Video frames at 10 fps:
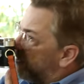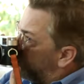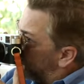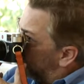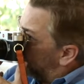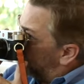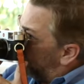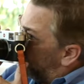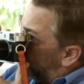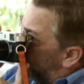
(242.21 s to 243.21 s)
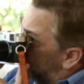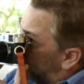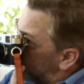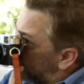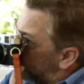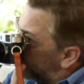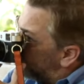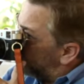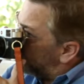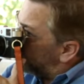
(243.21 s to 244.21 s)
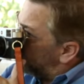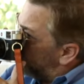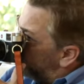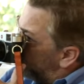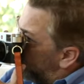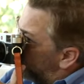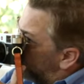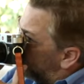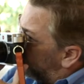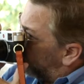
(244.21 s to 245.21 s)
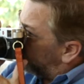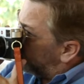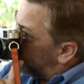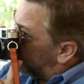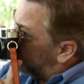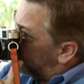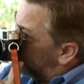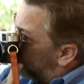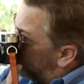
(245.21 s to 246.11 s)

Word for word: So you can just, that gives a very good control of the camera, like this.